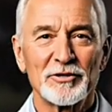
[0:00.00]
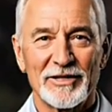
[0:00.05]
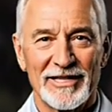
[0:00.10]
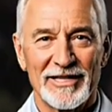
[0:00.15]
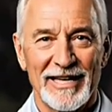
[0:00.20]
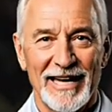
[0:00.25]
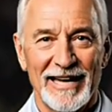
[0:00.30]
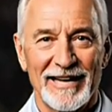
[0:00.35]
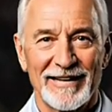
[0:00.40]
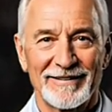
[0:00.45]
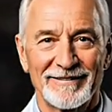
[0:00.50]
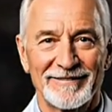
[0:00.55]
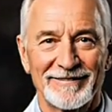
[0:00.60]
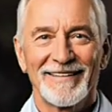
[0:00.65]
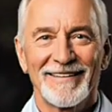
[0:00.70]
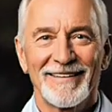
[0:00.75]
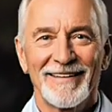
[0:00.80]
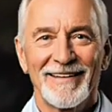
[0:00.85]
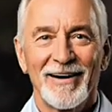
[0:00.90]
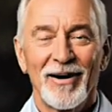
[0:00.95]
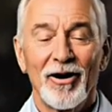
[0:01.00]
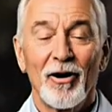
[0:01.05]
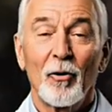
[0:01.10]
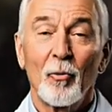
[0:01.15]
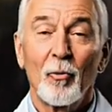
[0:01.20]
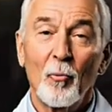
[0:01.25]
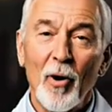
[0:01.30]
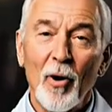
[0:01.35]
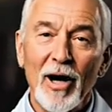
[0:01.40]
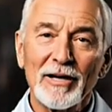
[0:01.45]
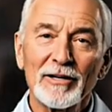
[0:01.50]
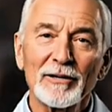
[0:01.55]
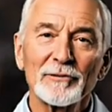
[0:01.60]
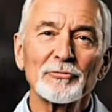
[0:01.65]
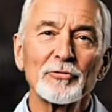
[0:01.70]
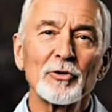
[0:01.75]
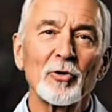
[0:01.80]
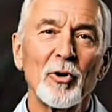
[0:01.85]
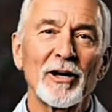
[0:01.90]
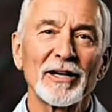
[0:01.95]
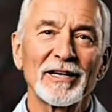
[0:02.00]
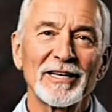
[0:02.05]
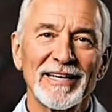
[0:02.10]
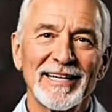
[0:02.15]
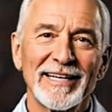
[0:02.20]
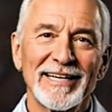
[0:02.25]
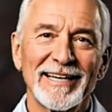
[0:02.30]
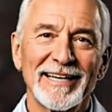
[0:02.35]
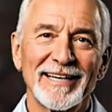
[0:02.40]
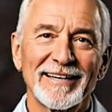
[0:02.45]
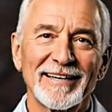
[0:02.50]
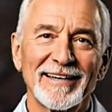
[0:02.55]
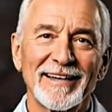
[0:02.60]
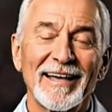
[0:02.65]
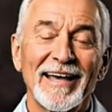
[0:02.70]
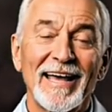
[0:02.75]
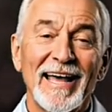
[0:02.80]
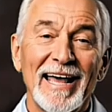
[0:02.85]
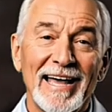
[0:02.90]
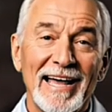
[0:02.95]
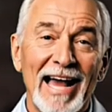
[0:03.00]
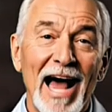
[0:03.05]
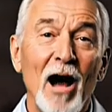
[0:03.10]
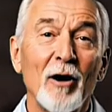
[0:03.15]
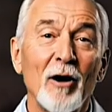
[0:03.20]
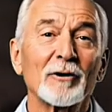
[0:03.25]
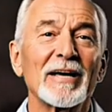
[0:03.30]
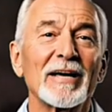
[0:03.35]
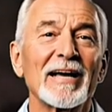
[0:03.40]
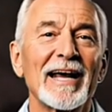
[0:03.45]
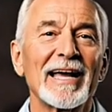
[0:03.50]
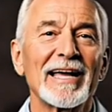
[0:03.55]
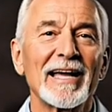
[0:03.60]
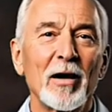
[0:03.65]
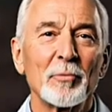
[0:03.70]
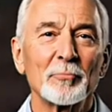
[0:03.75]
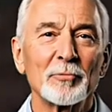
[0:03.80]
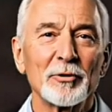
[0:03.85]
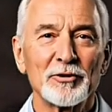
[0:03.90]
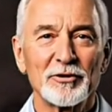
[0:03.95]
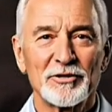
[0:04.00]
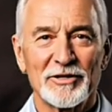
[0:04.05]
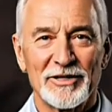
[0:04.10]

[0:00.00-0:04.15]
isn't just weak muscles. It's also tight ones, especially across your